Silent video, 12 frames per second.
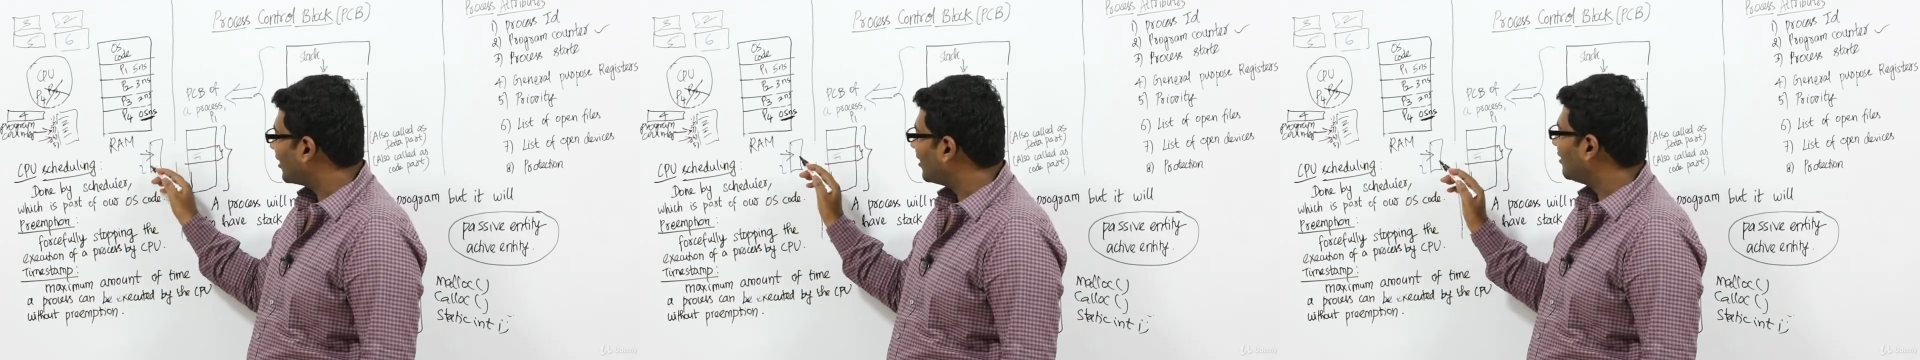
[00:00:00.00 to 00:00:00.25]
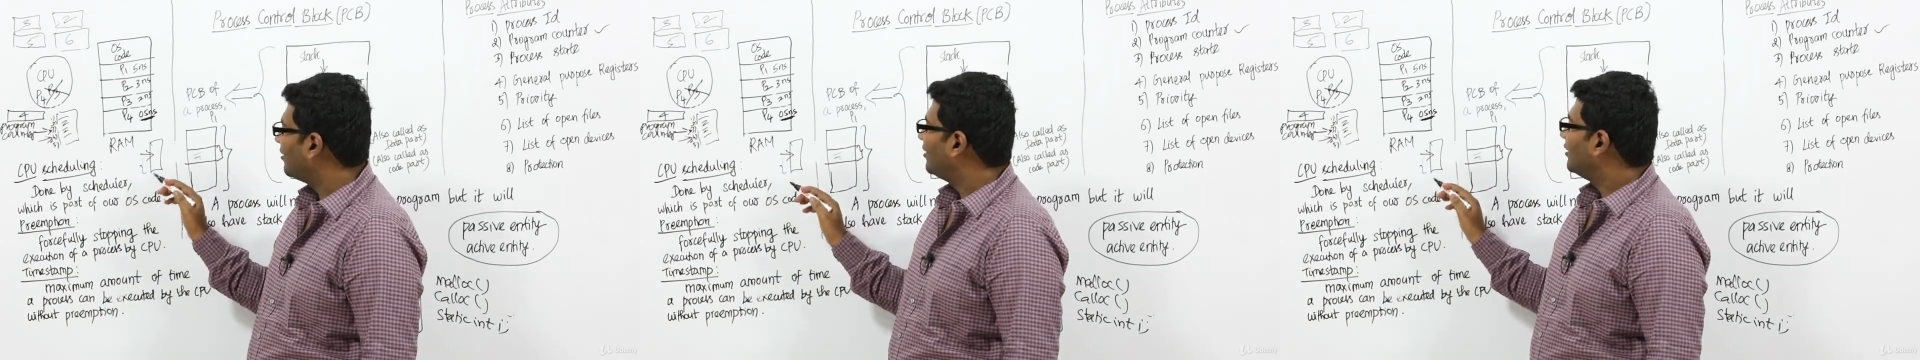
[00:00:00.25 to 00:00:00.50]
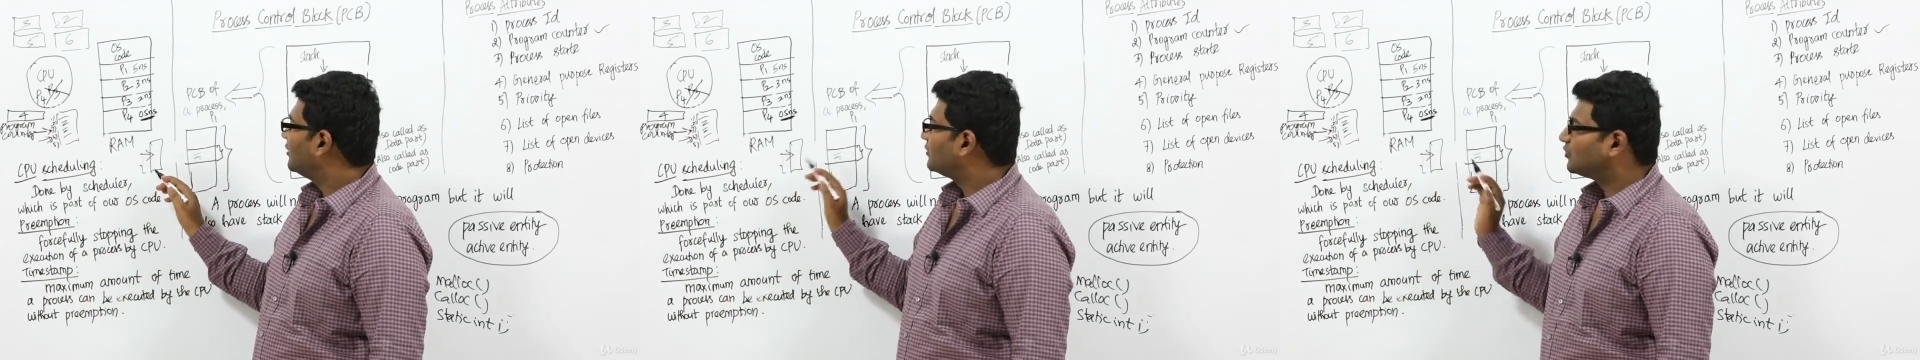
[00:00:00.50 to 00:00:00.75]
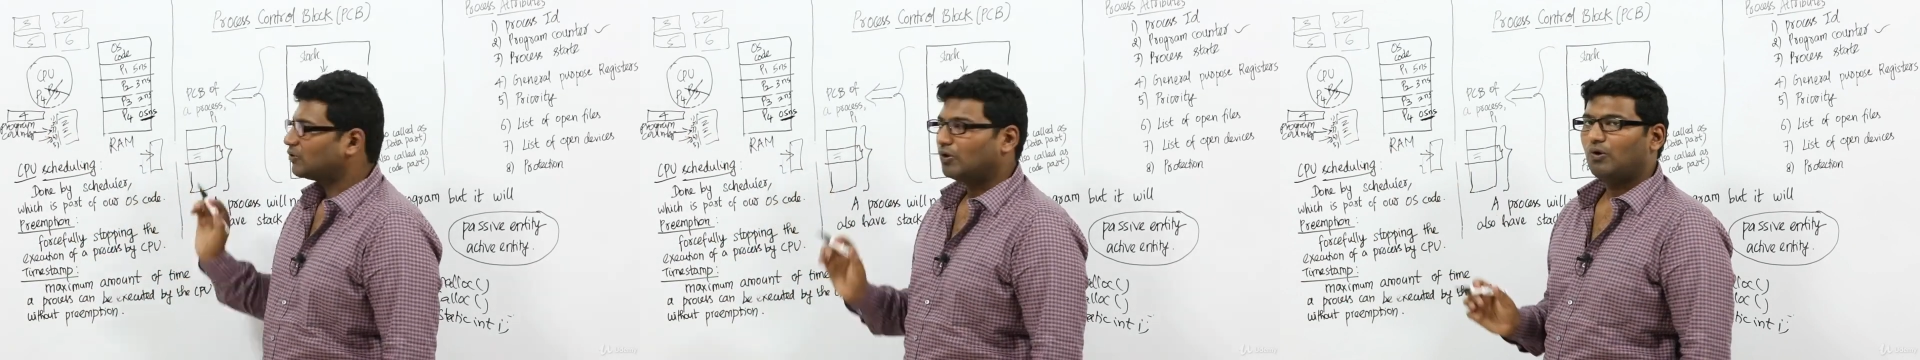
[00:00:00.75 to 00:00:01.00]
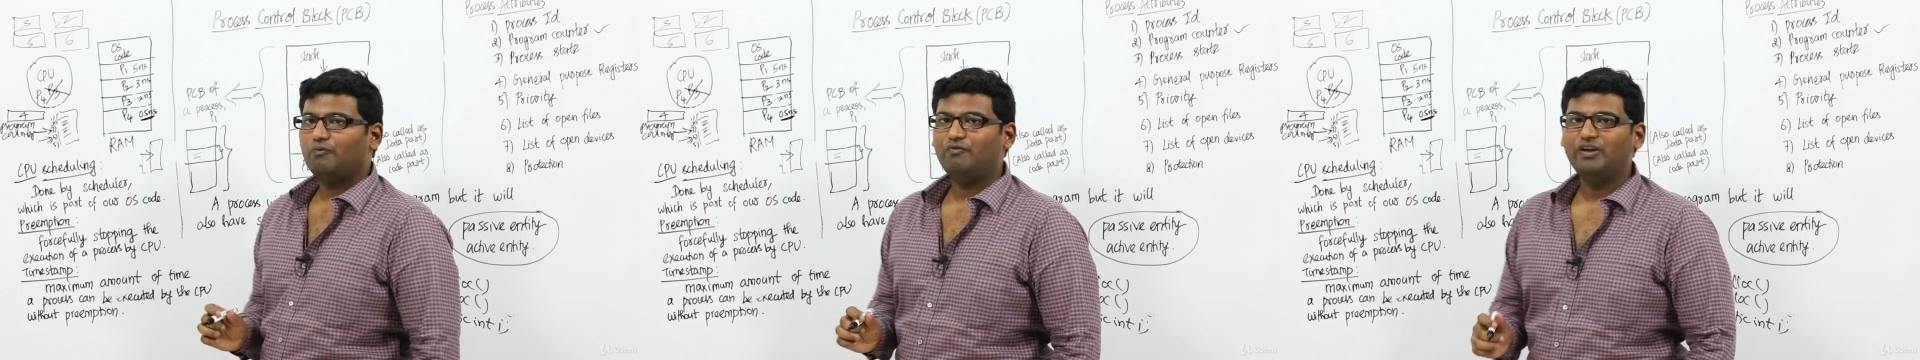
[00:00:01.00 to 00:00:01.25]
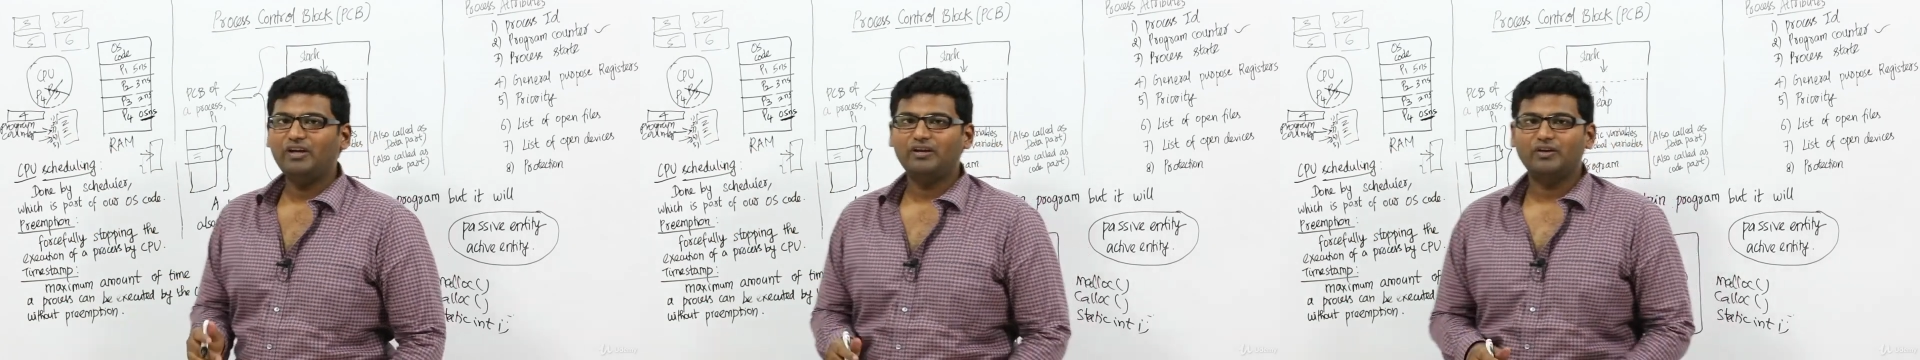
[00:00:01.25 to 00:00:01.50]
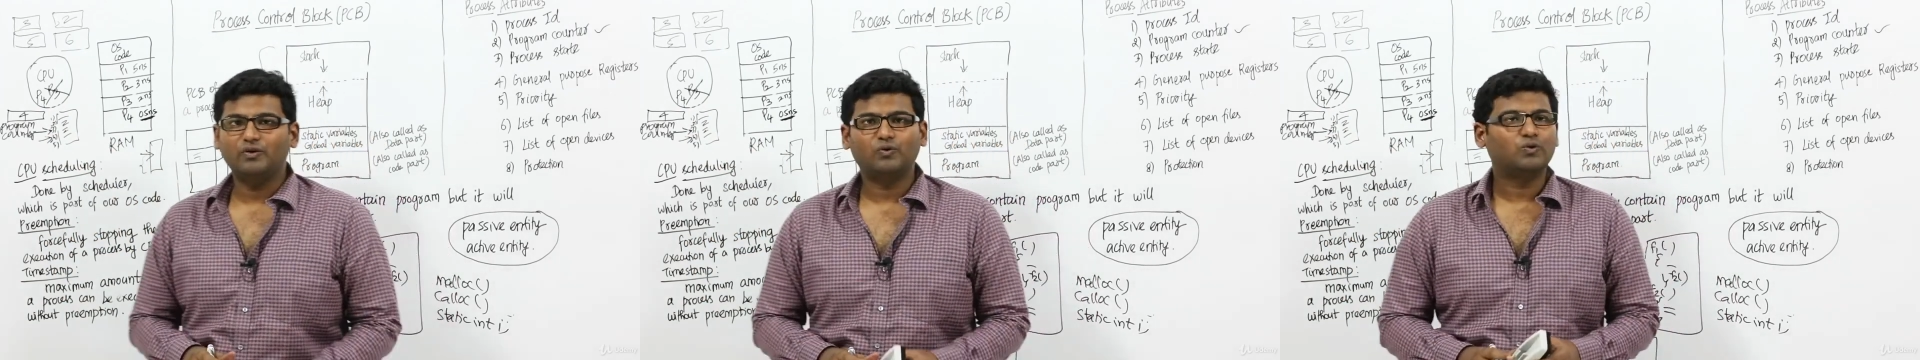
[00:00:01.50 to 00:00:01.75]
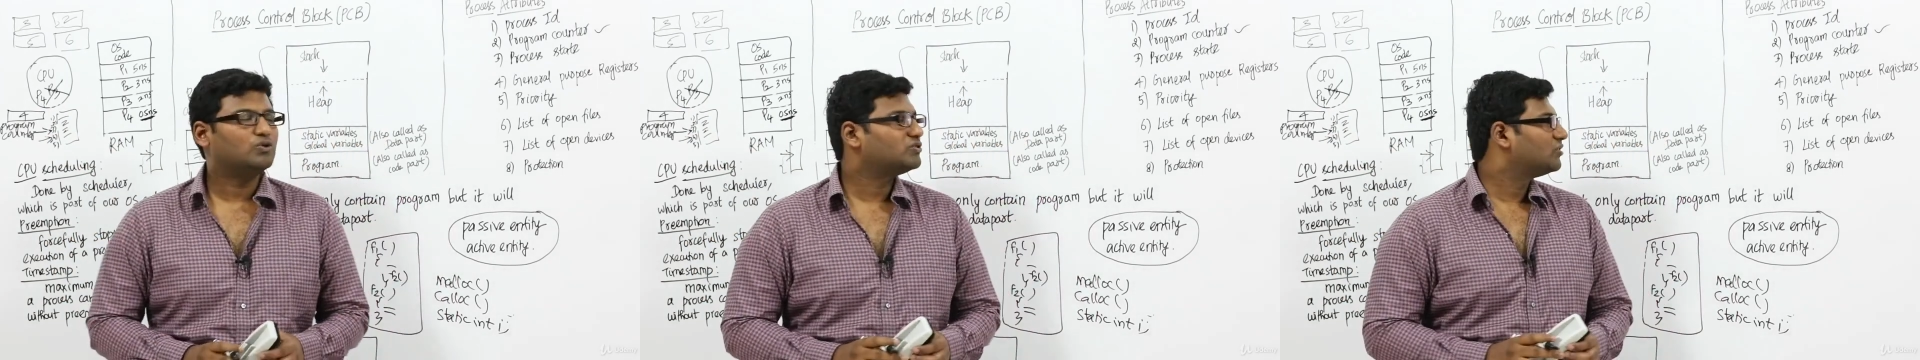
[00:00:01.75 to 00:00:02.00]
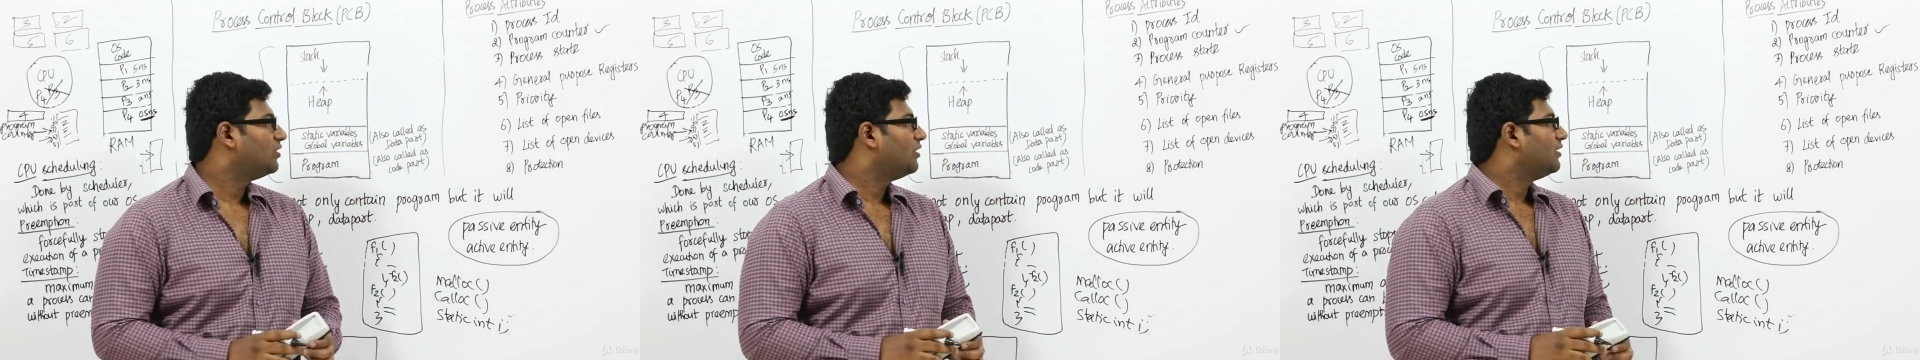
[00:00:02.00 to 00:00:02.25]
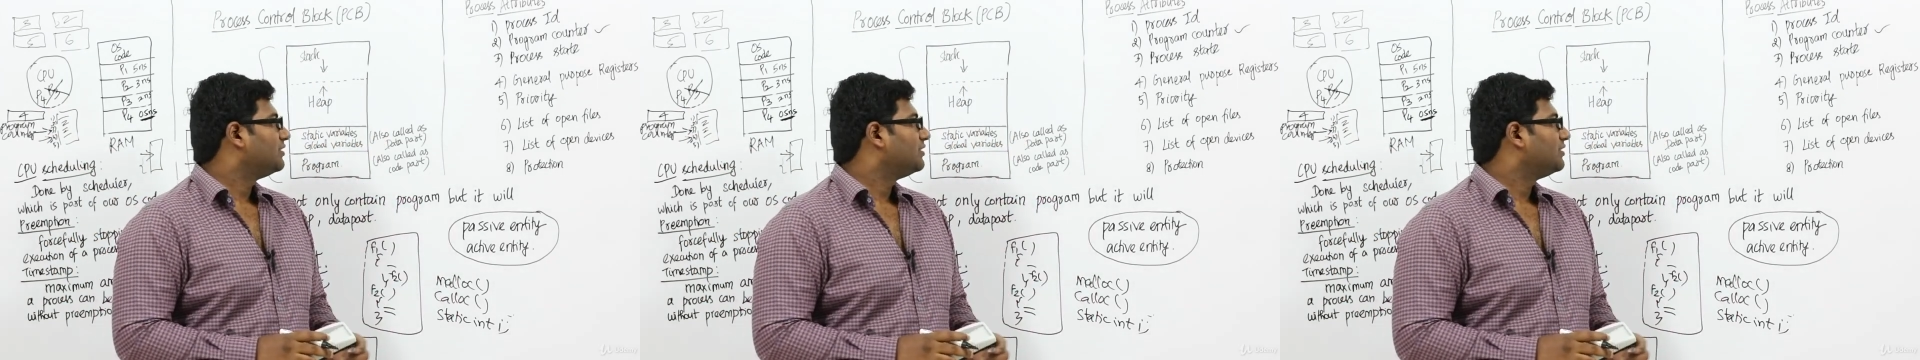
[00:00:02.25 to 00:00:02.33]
Okay, so we use